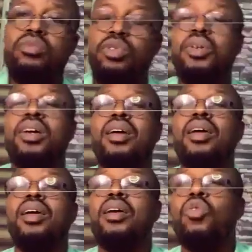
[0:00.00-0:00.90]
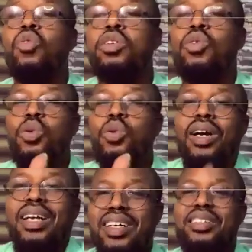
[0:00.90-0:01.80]
have you, when you want to
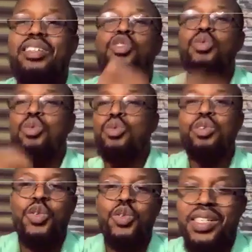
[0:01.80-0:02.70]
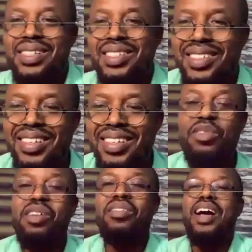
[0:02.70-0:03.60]
cash out, it's through USDT. Have
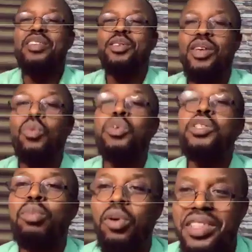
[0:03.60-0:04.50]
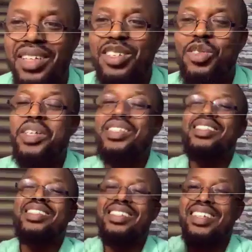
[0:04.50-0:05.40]
you ever asked yourself, which blockchain is
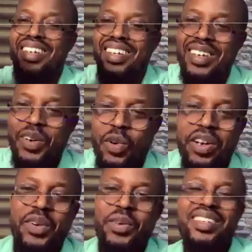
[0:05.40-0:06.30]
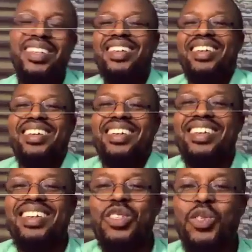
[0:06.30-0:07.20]
USDT running on?
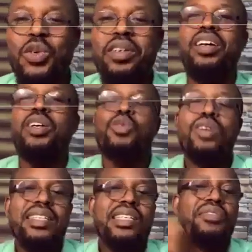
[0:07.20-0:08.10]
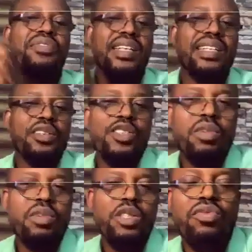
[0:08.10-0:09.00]
It's Tron. So that effect I just
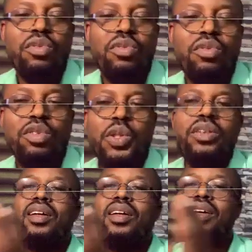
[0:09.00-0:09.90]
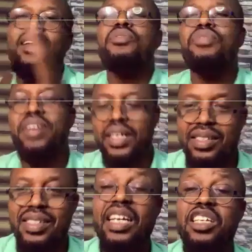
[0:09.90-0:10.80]
mentioned for Tron is the
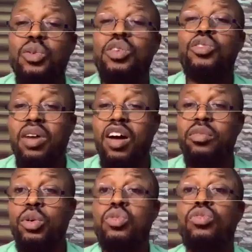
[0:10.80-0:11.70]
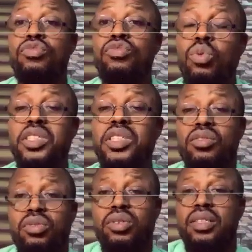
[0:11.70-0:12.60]
effect ZENIQ is going to have because of VOO. Watch
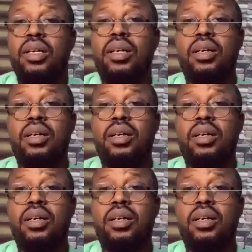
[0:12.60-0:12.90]
out for it.